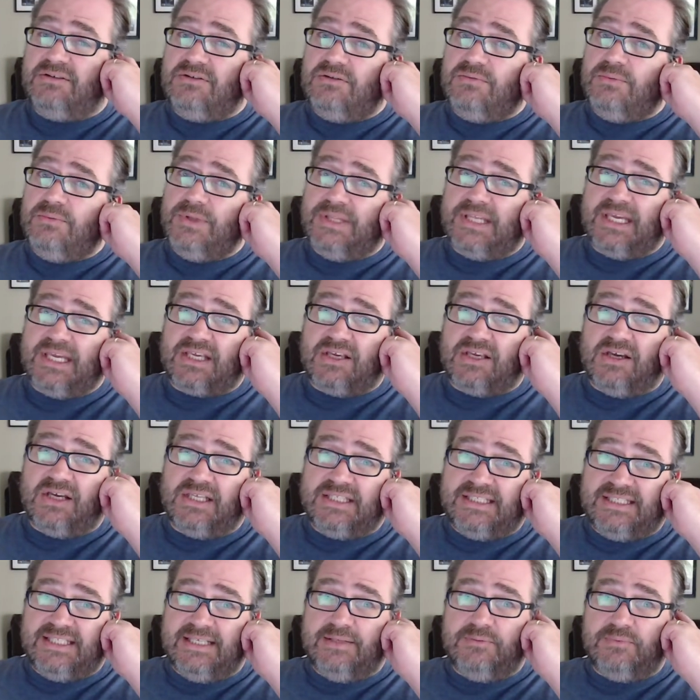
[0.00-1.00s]
Look at what that guy
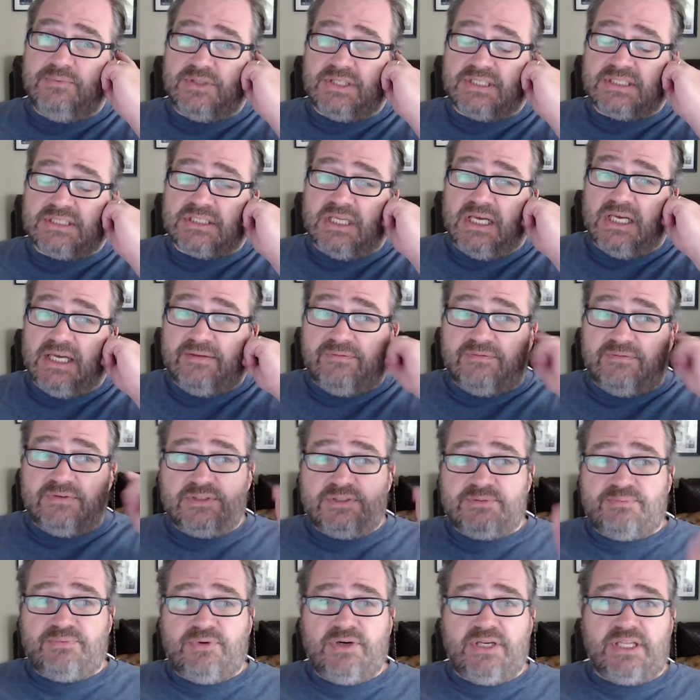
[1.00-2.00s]
did with his life.
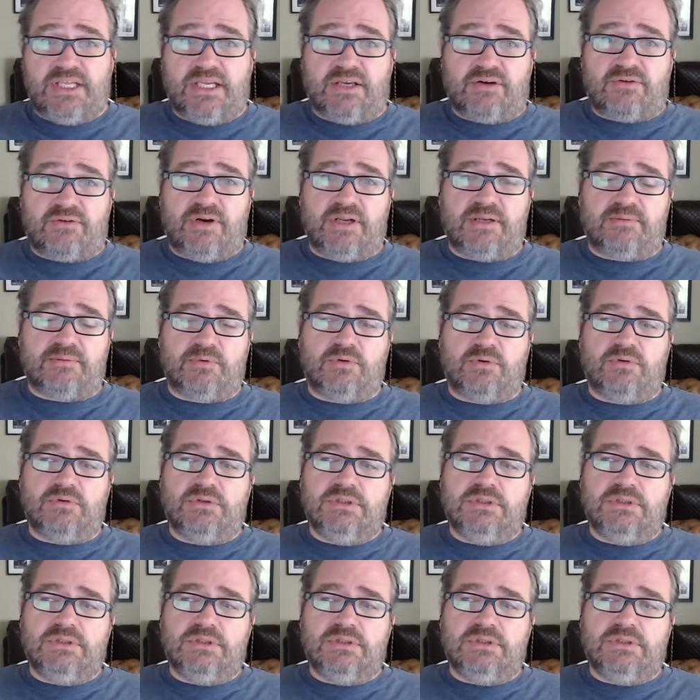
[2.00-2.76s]
It's pretty incredible.